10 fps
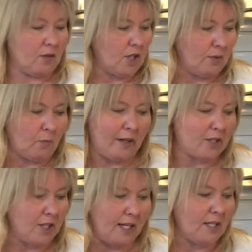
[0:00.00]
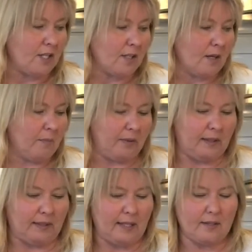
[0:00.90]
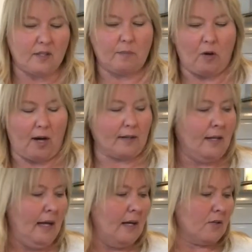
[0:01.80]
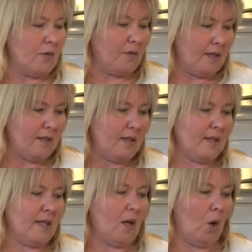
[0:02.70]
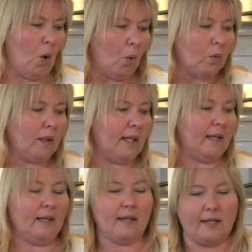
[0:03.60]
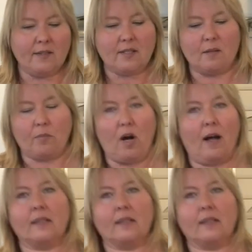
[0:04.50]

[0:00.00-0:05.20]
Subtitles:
where it changes completely is the pot. So this is the only Instant Pot